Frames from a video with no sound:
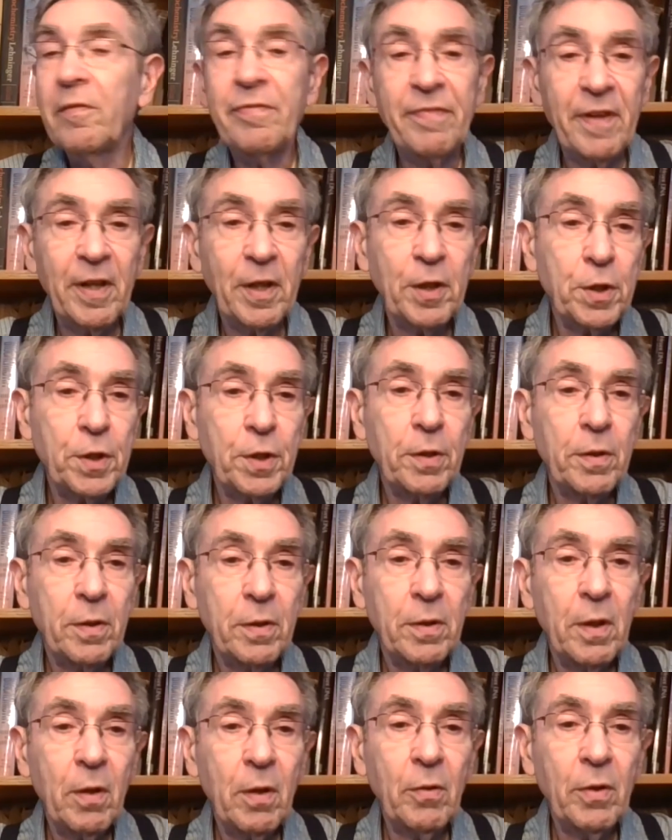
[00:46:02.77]
fiction.
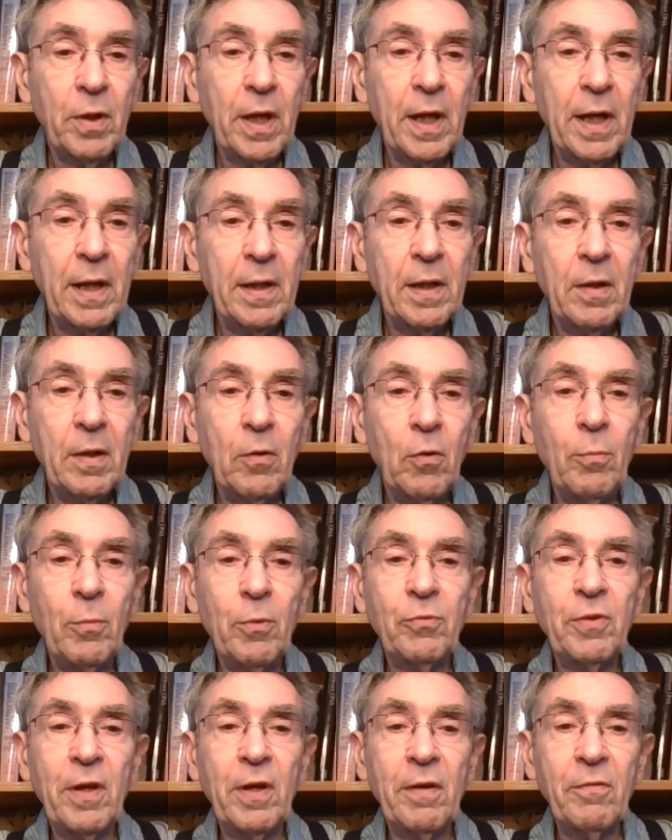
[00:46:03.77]
Okay.
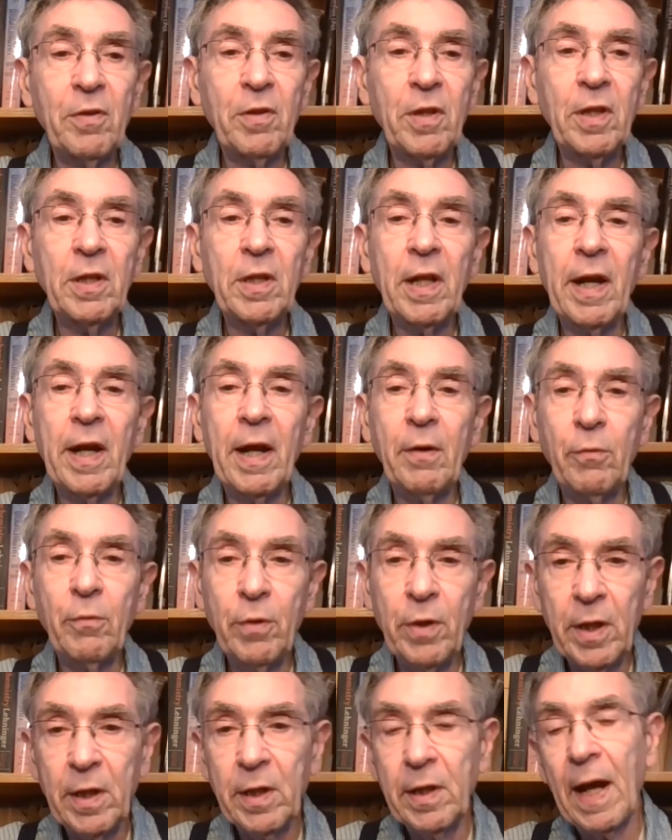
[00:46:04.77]
Almost everything that I
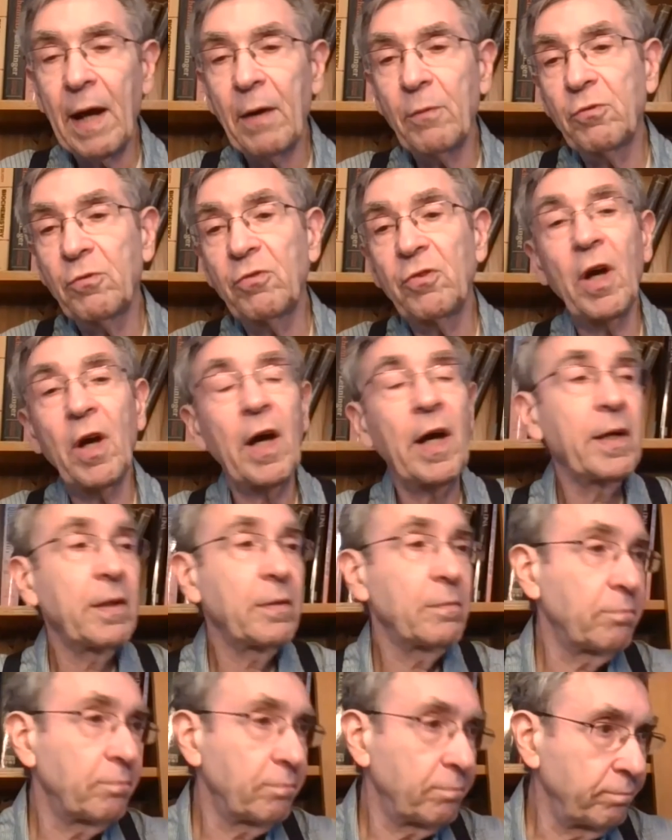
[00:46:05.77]
read
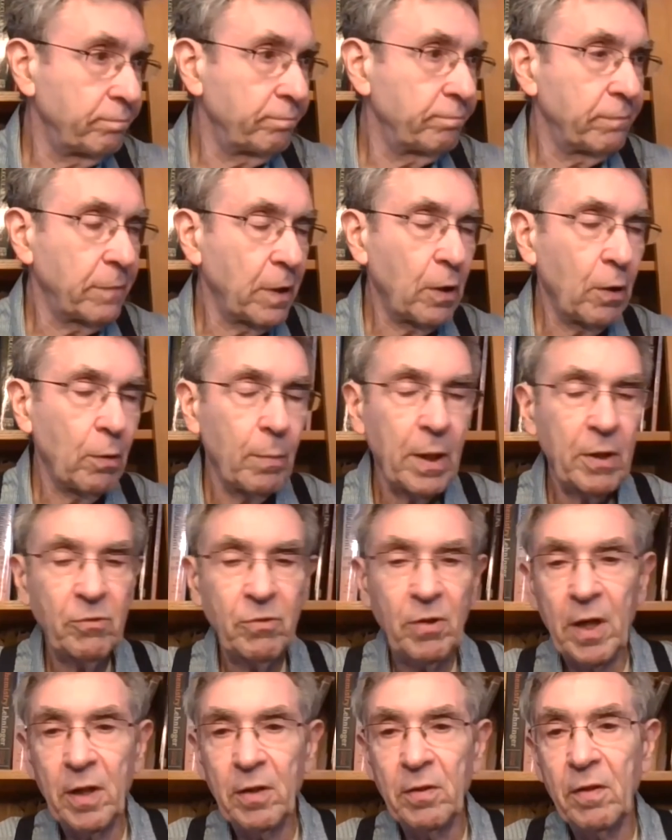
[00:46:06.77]
outside, my
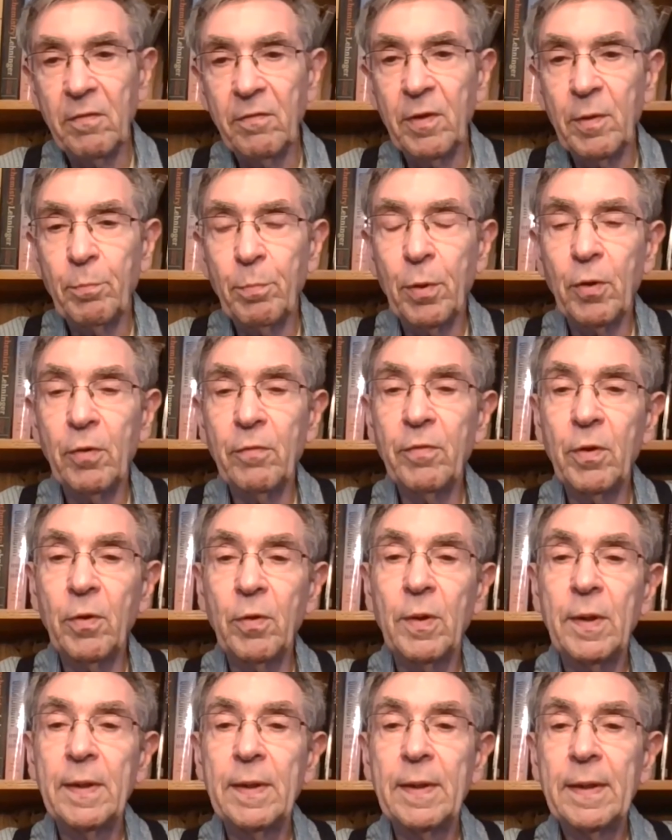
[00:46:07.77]
scientific purview
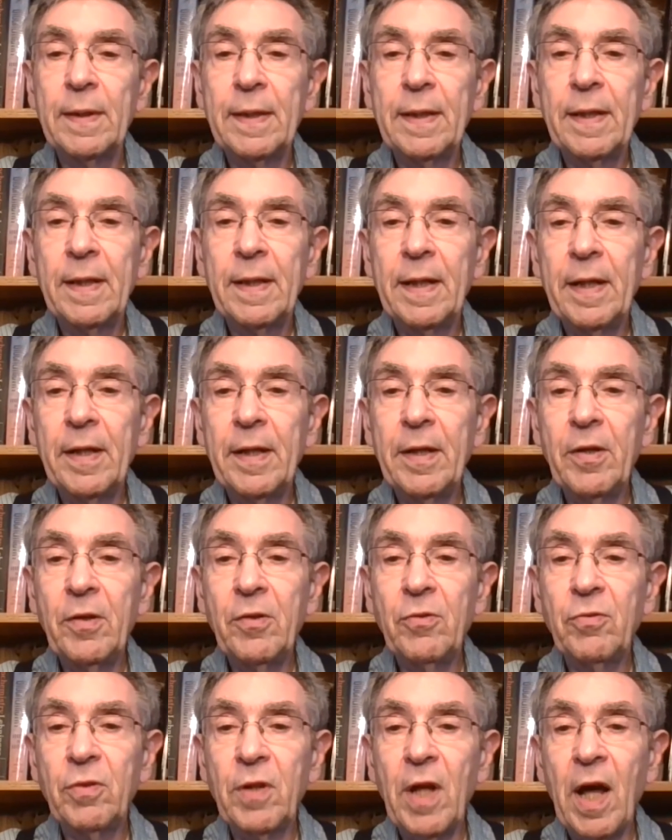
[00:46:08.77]

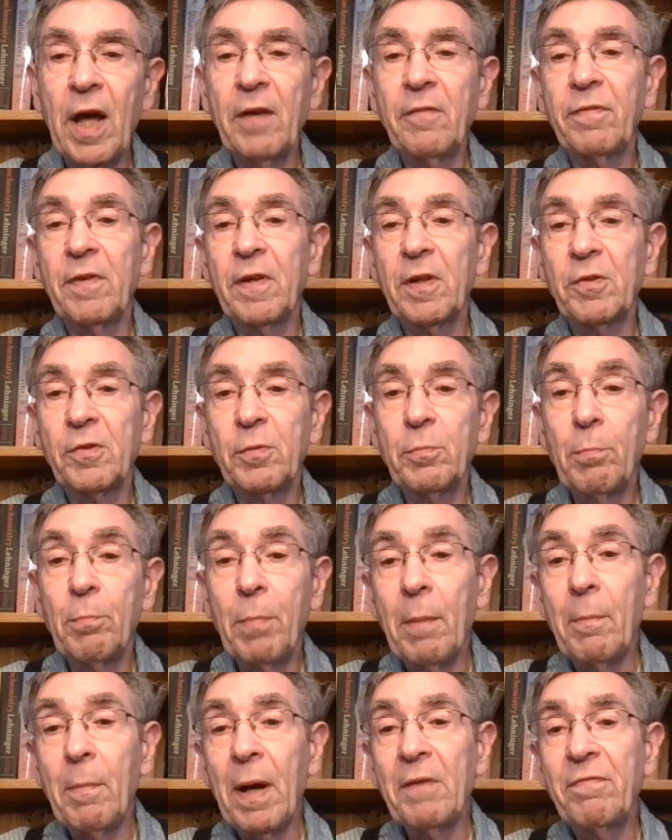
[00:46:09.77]
is nonfiction.
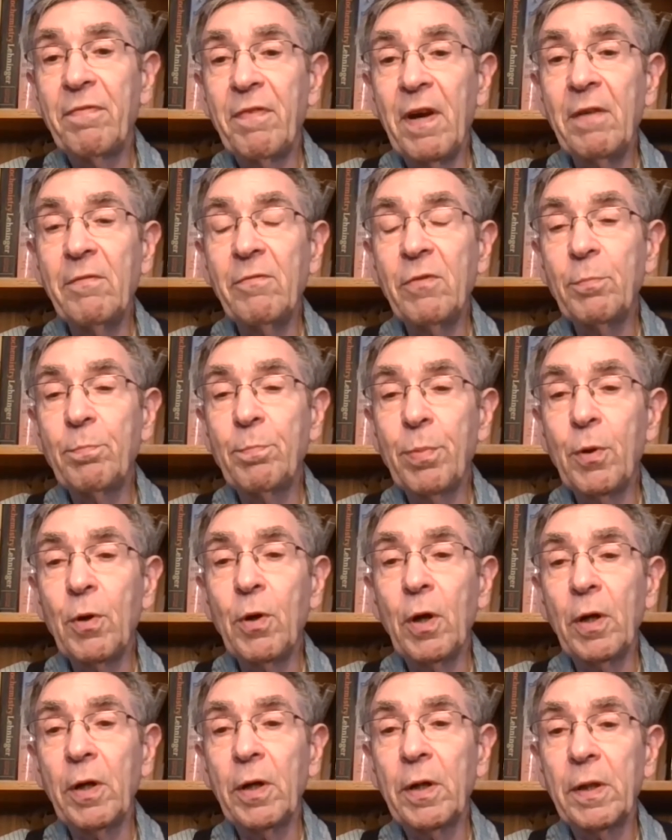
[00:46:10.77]
But my favorite
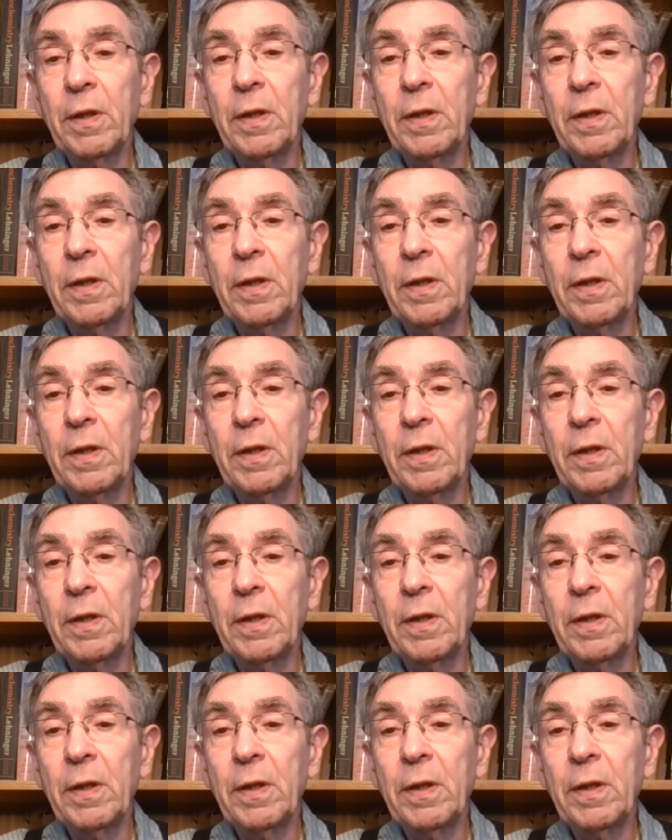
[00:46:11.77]
book,